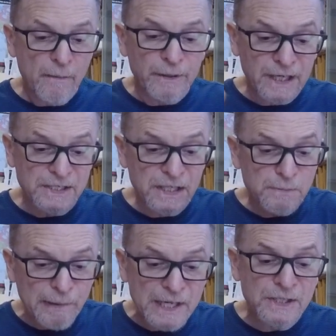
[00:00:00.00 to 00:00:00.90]
Because this
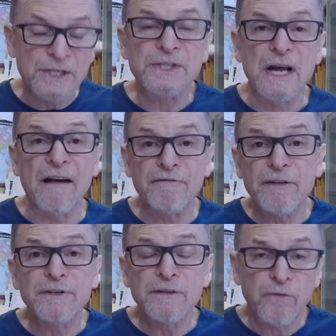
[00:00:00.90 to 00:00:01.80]
pizza's got
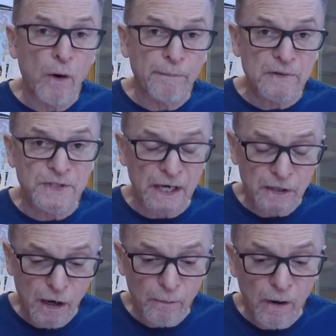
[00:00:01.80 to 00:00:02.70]
fifty-four percent
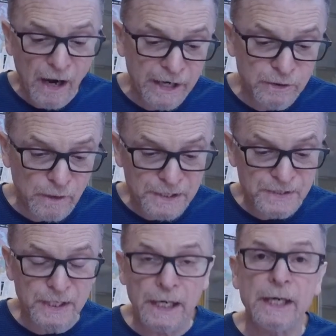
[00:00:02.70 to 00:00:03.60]

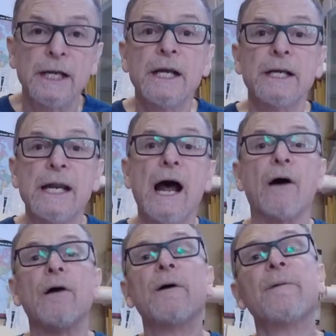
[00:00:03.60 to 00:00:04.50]
carbohydrates in it.
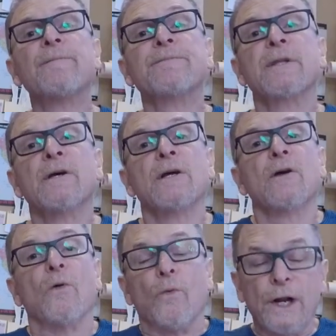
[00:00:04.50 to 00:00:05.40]
Now,
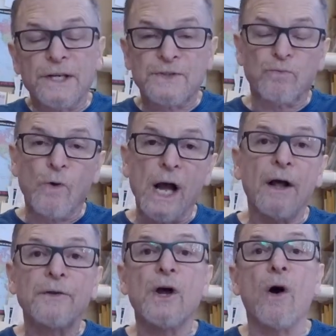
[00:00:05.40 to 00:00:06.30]
what is
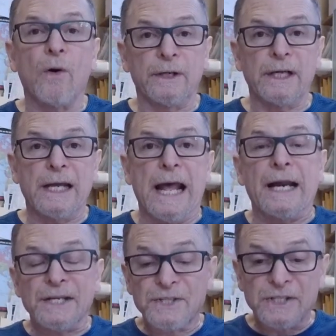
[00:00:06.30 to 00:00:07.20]
well-known
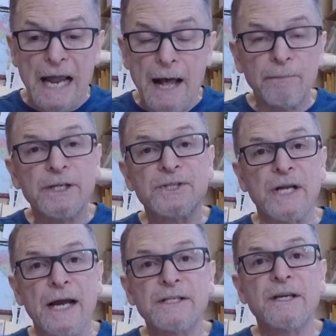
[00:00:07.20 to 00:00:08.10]
and established
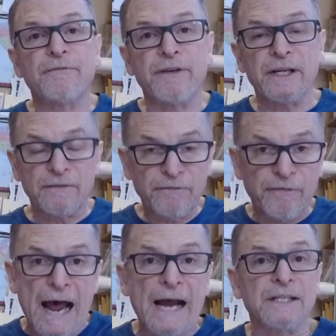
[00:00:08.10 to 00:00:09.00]
scientific
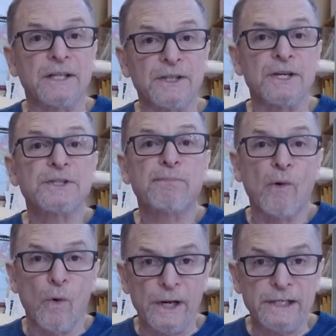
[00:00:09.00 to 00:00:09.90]
fact at this
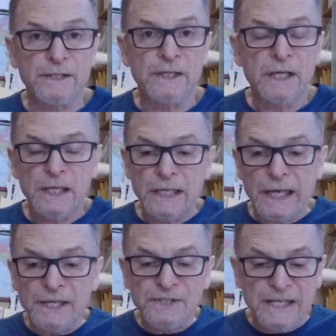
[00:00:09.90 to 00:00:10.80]
point
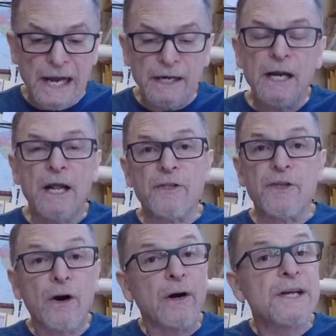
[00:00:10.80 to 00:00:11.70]
is that
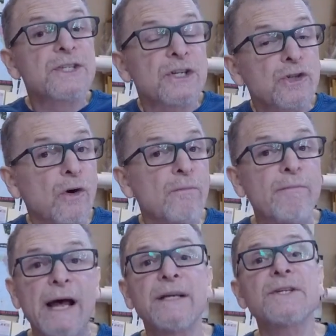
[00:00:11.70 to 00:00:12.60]
there is a
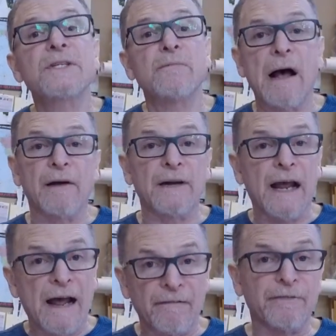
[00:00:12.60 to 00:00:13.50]
tremendous amount of
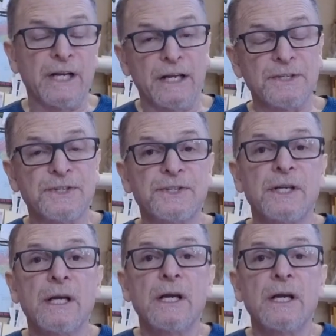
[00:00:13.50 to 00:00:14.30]
evidence